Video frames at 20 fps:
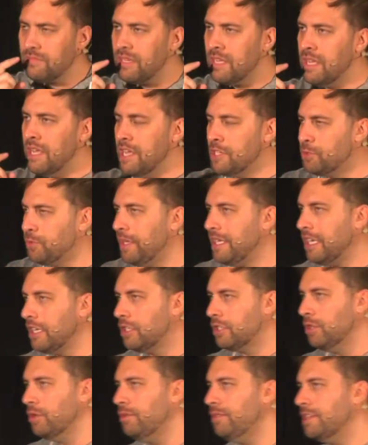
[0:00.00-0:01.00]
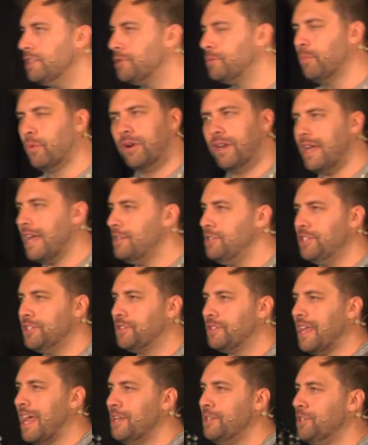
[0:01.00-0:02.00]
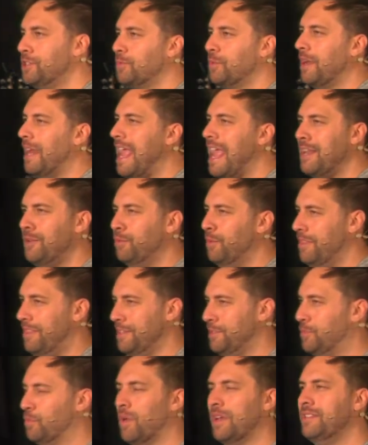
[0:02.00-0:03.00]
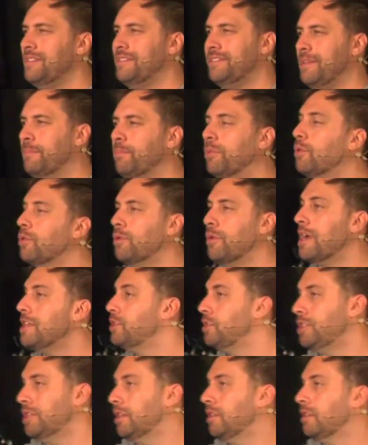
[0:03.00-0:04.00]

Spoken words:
As we conclude this morning, I just want to end with this one simple question.